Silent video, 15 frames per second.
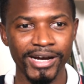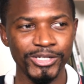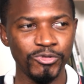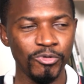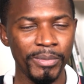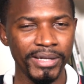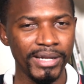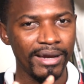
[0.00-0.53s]

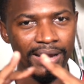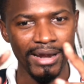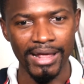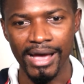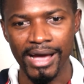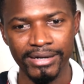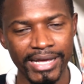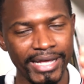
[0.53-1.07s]
To mean a
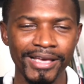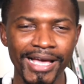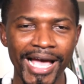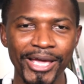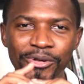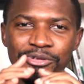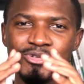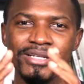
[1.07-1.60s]
lot. And
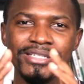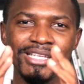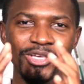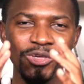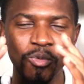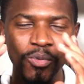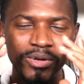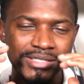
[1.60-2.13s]
I know it's going to
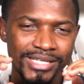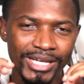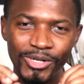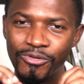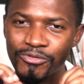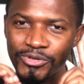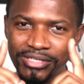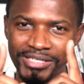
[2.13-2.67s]
take you 1
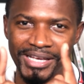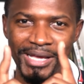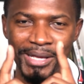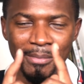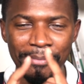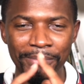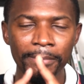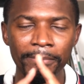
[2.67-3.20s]
second of your
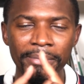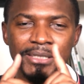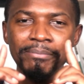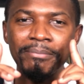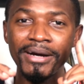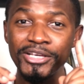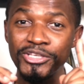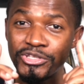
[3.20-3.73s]
time,
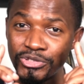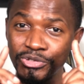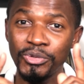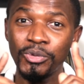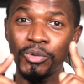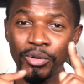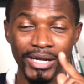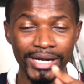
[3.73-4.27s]
but by
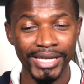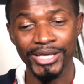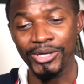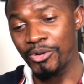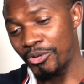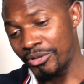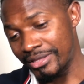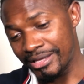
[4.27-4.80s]
you
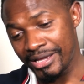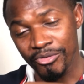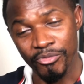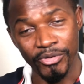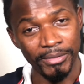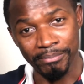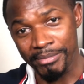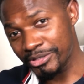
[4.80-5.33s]
clicking on the
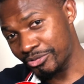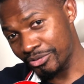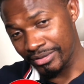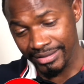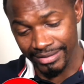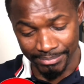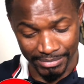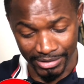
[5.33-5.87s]
red
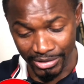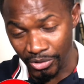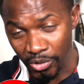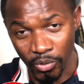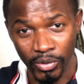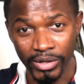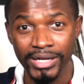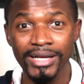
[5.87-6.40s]
button
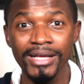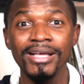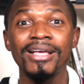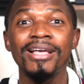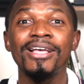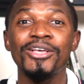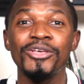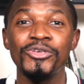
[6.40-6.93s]
below,
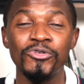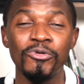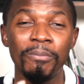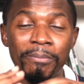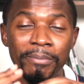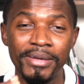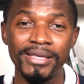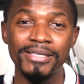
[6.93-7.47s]
you'll
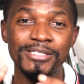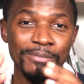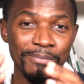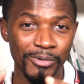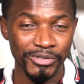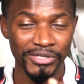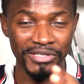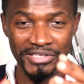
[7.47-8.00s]
be
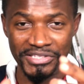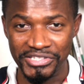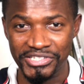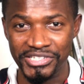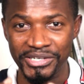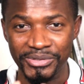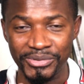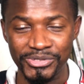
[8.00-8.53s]
supporting this
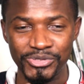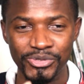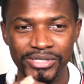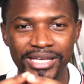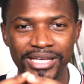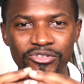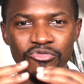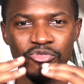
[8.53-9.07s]
channel so it
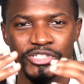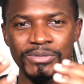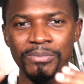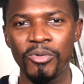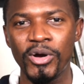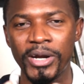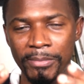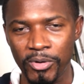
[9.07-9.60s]
can reach
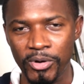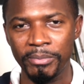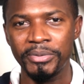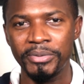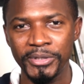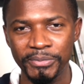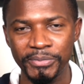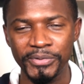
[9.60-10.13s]
more and more
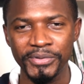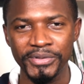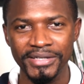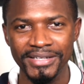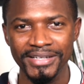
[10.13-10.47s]
people.